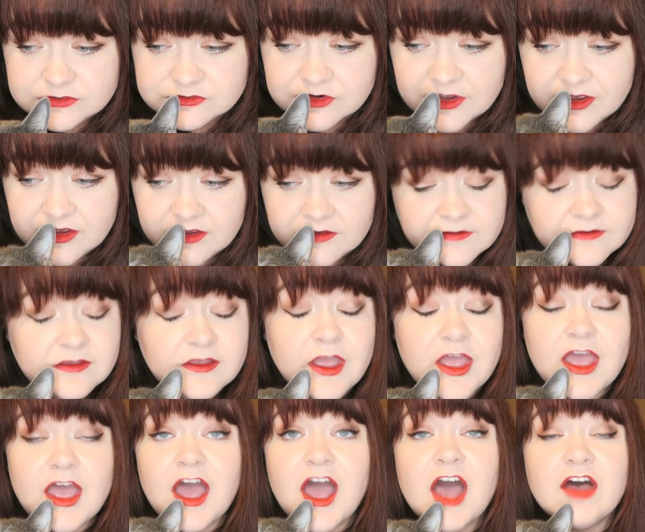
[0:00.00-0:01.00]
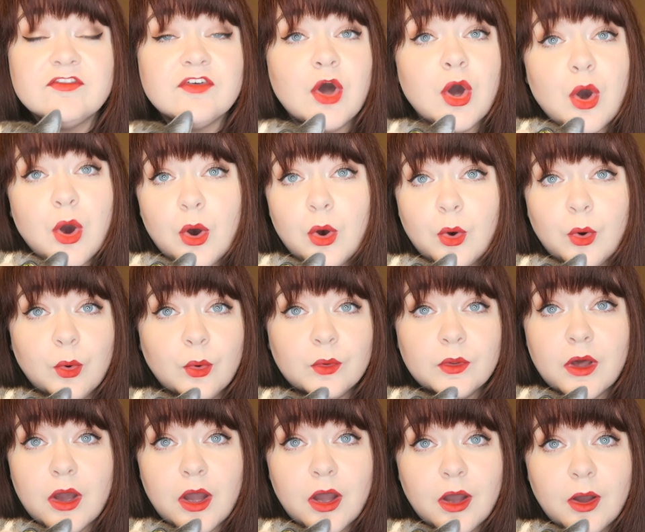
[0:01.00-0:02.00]
which I have a
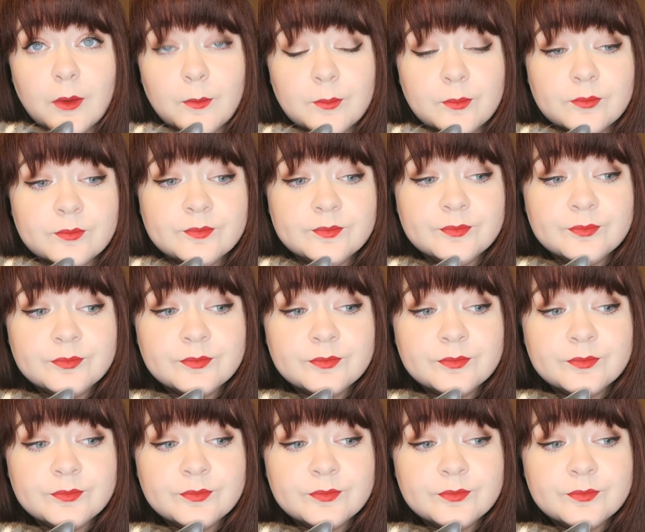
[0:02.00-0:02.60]
whole, um,